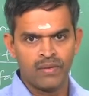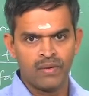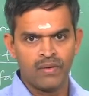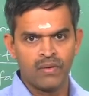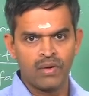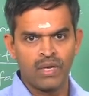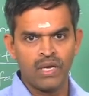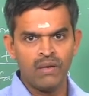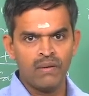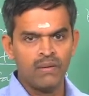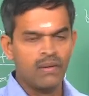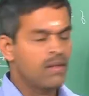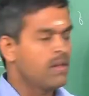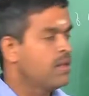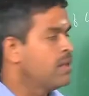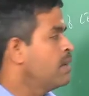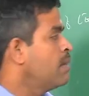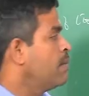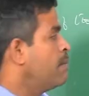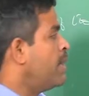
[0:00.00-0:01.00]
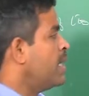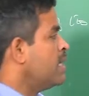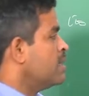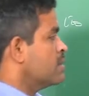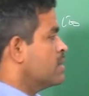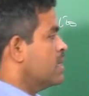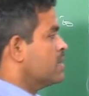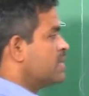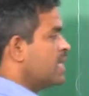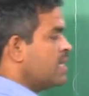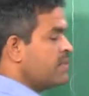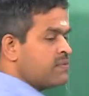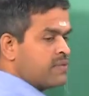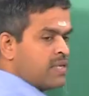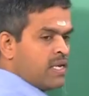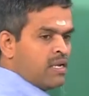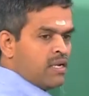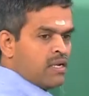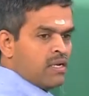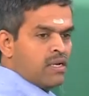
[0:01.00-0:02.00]
Okay? But the
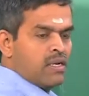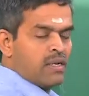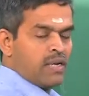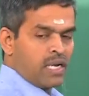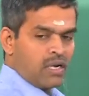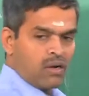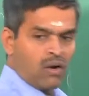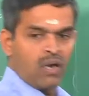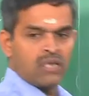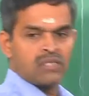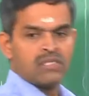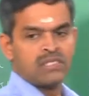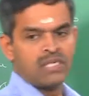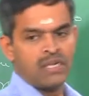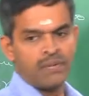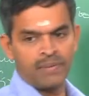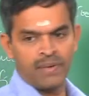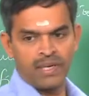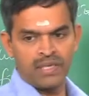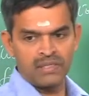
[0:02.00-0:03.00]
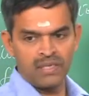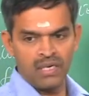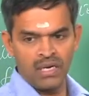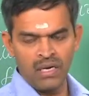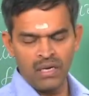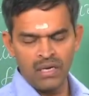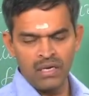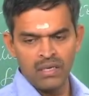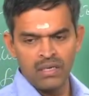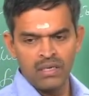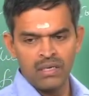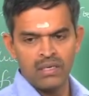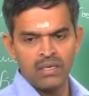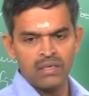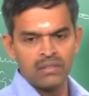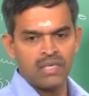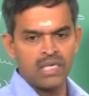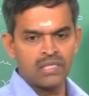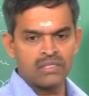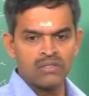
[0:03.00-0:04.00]
sensor records the temperature,
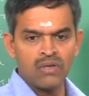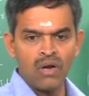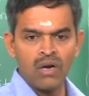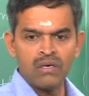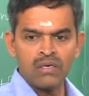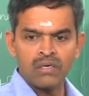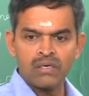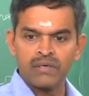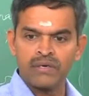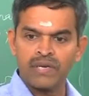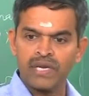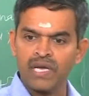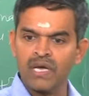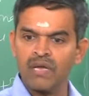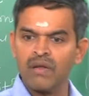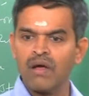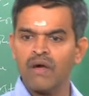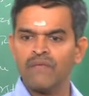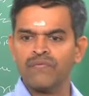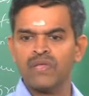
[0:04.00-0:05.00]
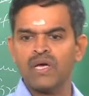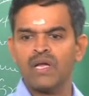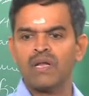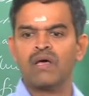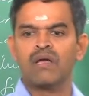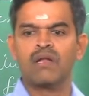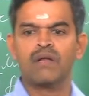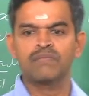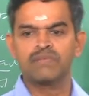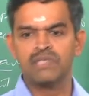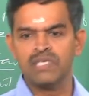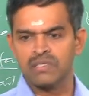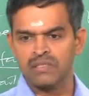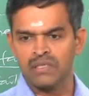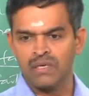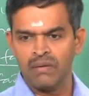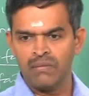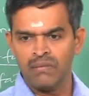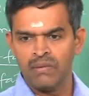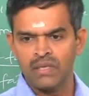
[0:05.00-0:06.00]
does not trigger off the alarm
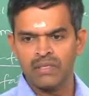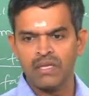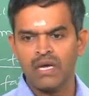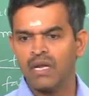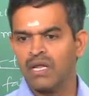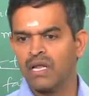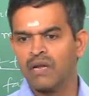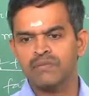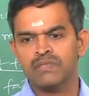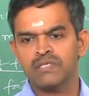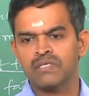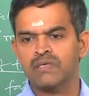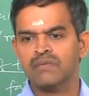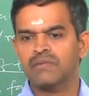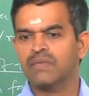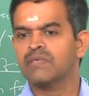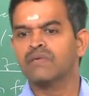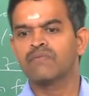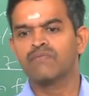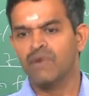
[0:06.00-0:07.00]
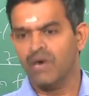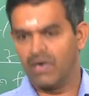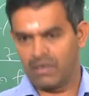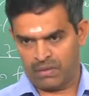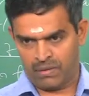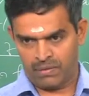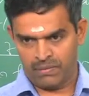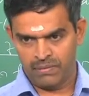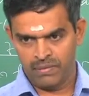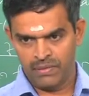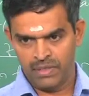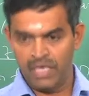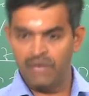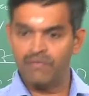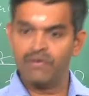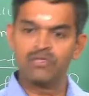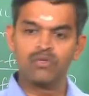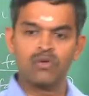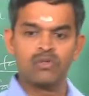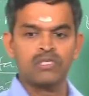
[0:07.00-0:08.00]
system, and the alarm system does not work
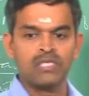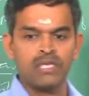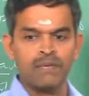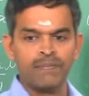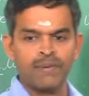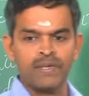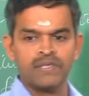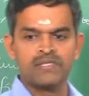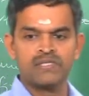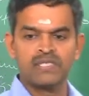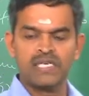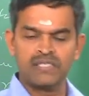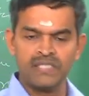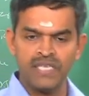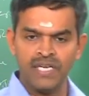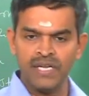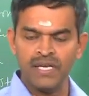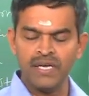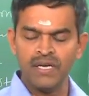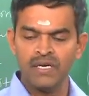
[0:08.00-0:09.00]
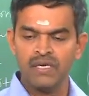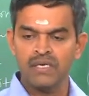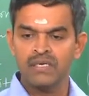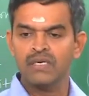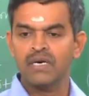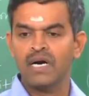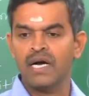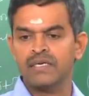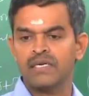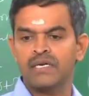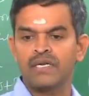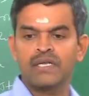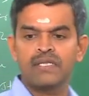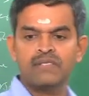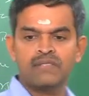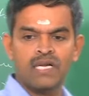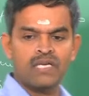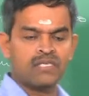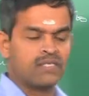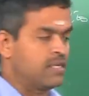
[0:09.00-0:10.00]
even though the temperature is exceeding 100
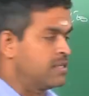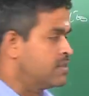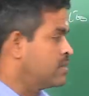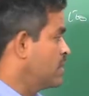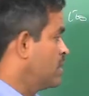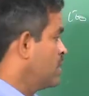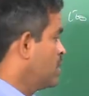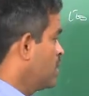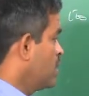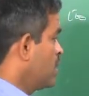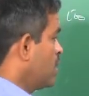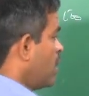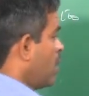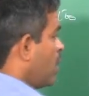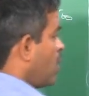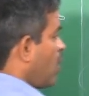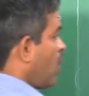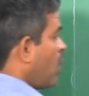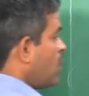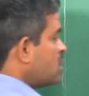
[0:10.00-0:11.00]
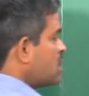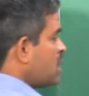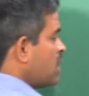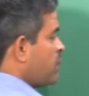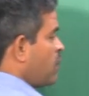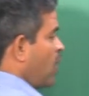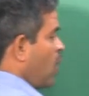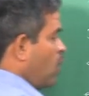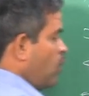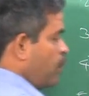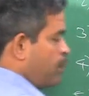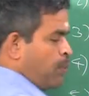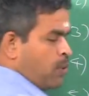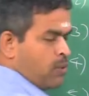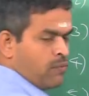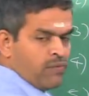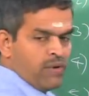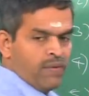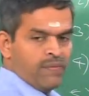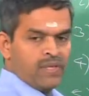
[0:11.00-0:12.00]
degrees Celsius. Loss of
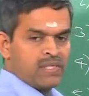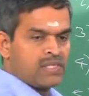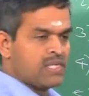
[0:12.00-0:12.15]
output from the